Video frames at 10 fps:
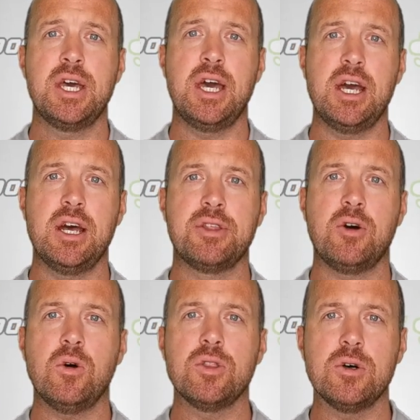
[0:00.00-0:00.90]
Uh, the,
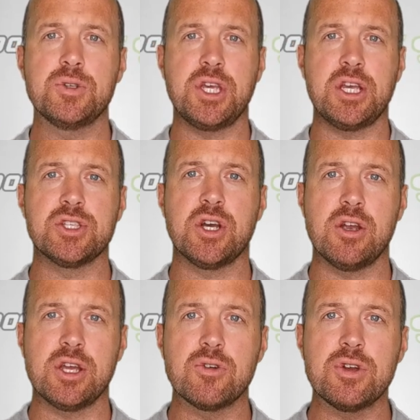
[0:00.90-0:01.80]
all those things
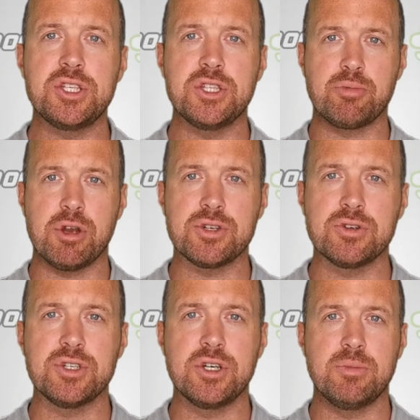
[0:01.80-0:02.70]
are increasing the pressure
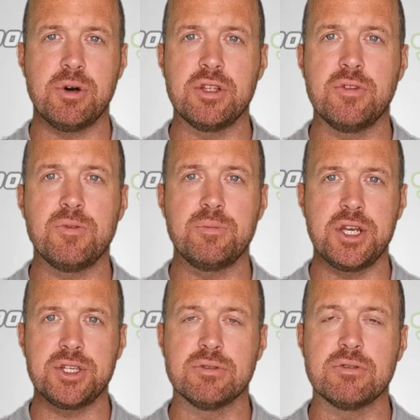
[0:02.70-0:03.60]
inside the body
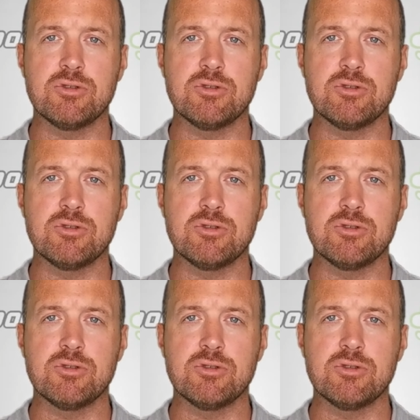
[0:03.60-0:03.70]
inflammation,